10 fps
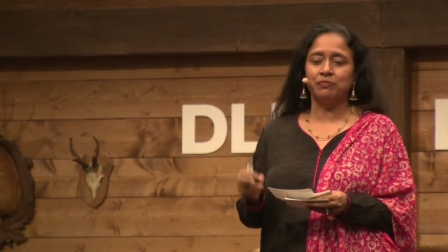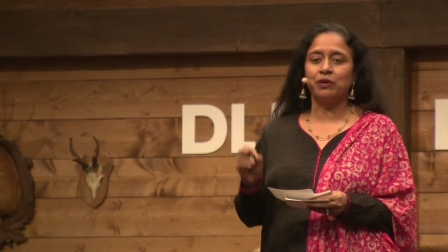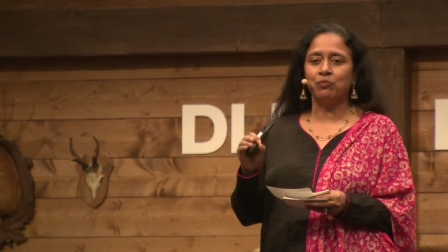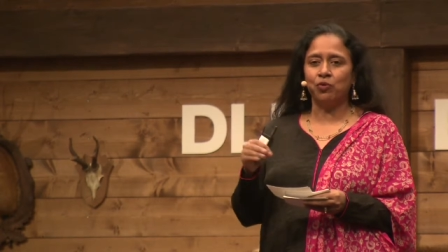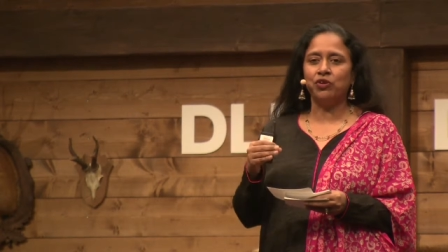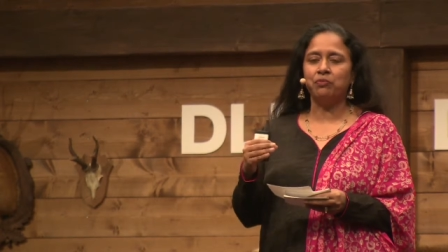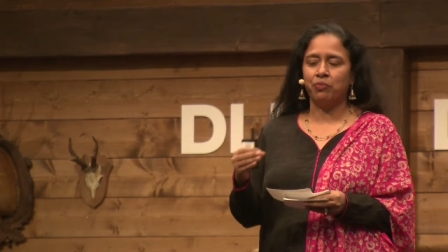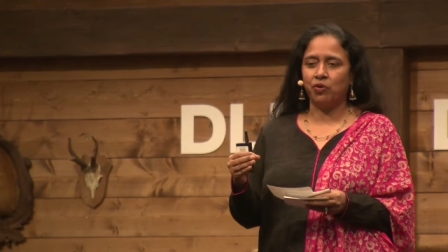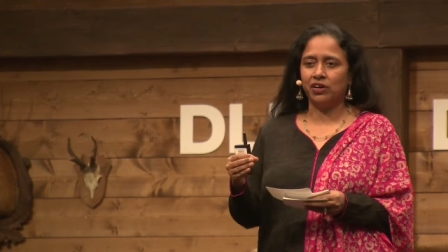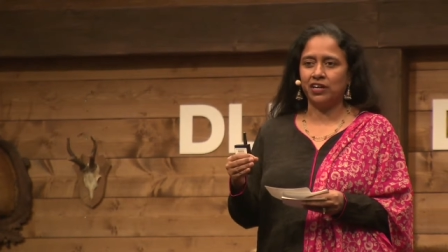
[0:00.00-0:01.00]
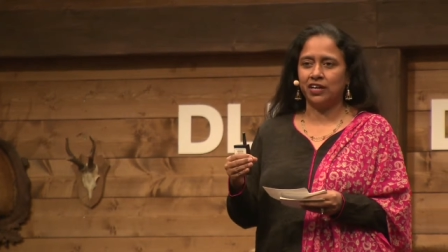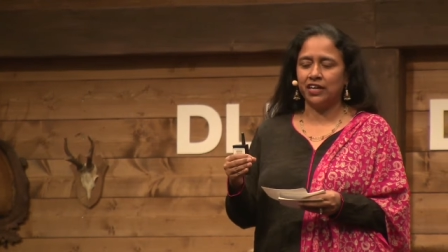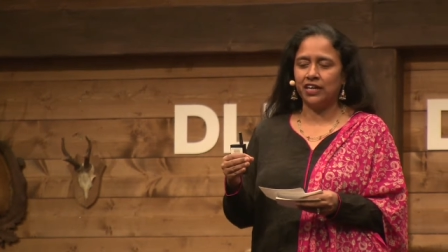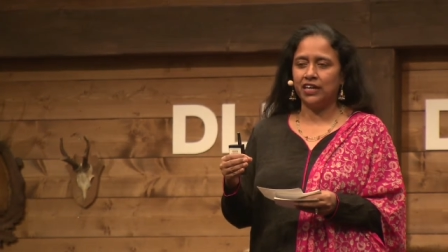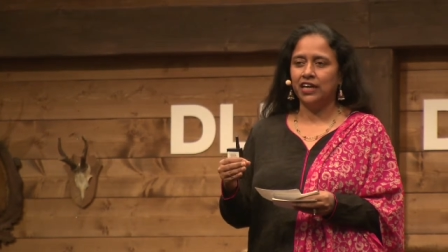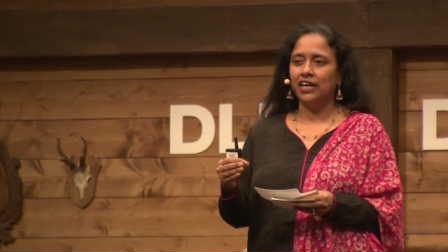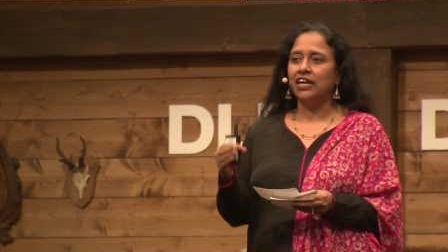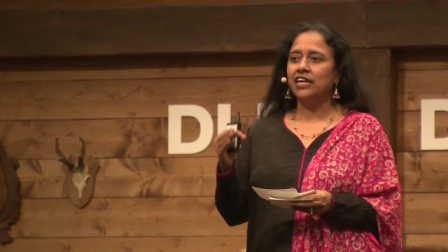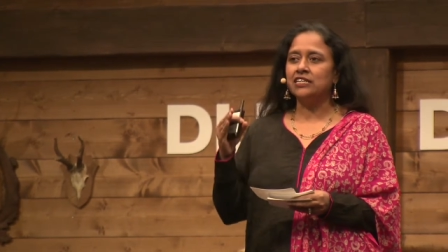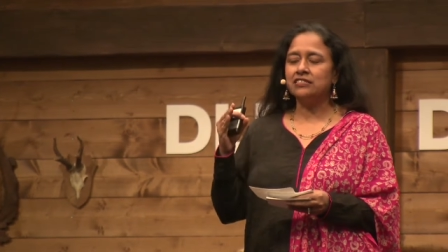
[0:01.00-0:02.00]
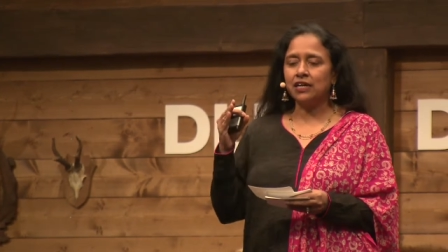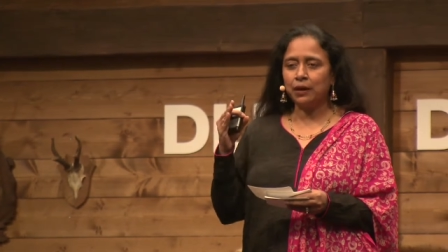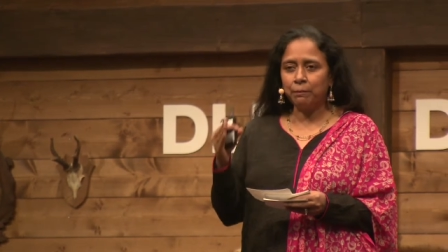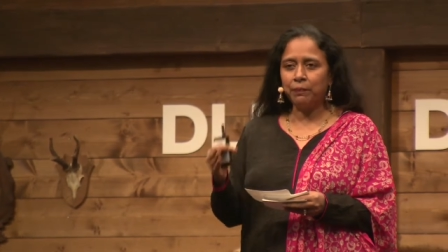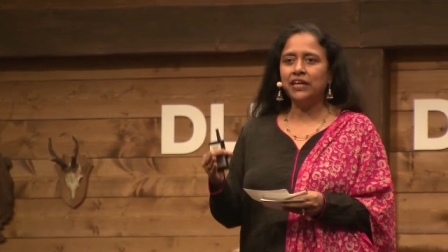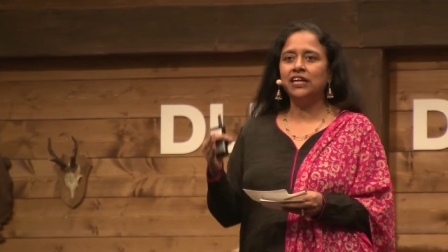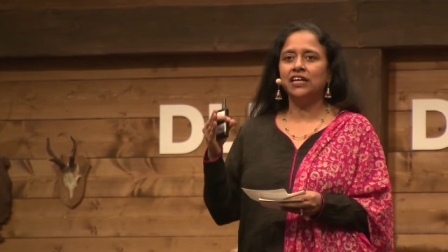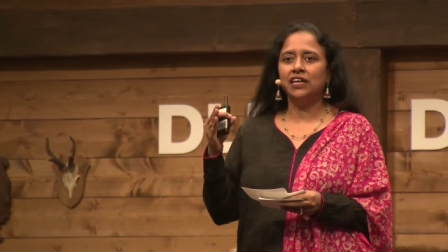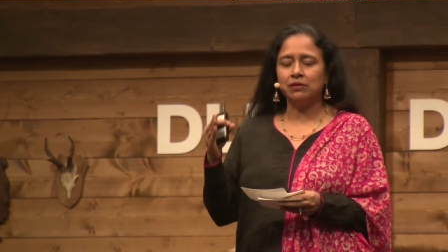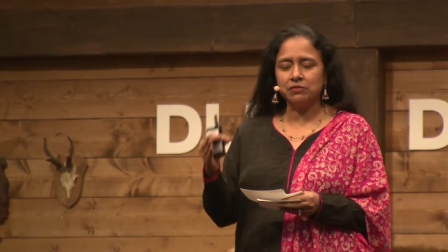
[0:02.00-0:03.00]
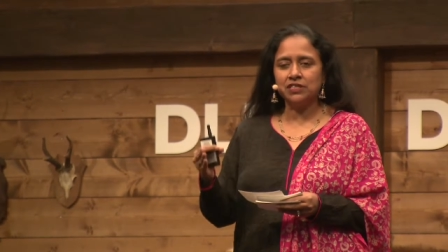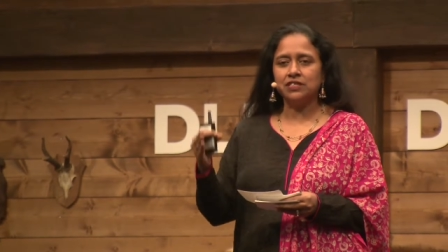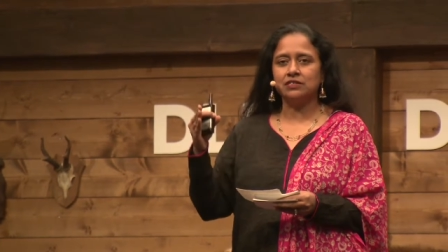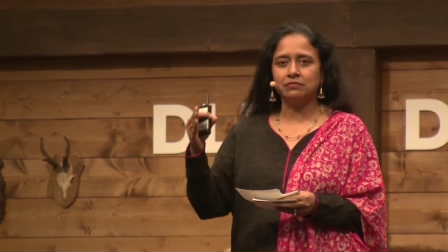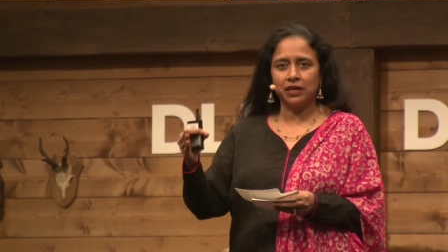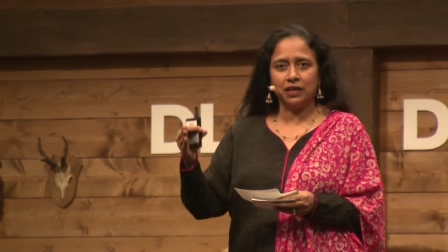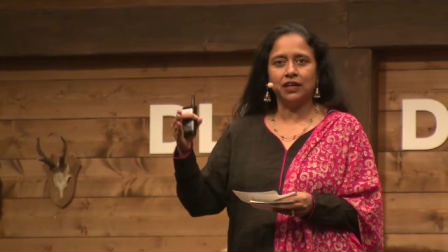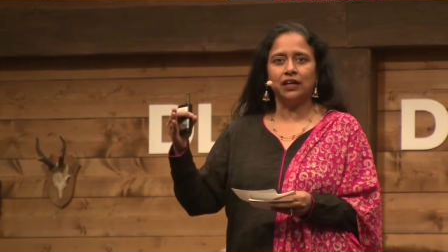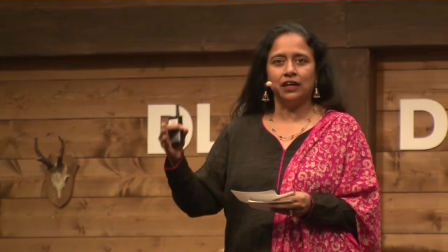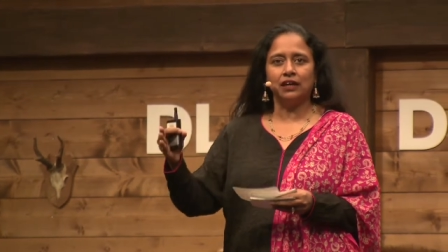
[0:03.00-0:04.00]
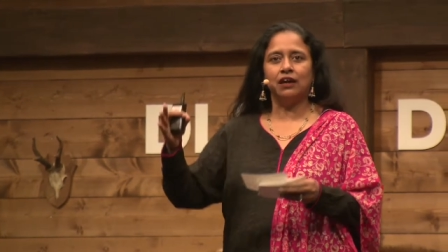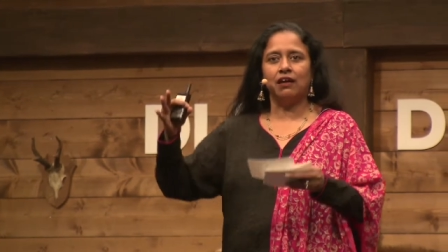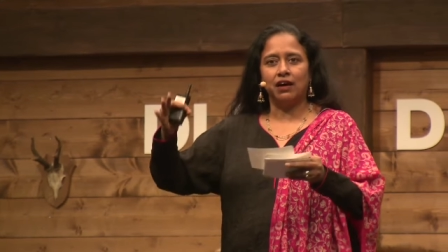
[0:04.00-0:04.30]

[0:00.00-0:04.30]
But more importantly, he's completely committed to making India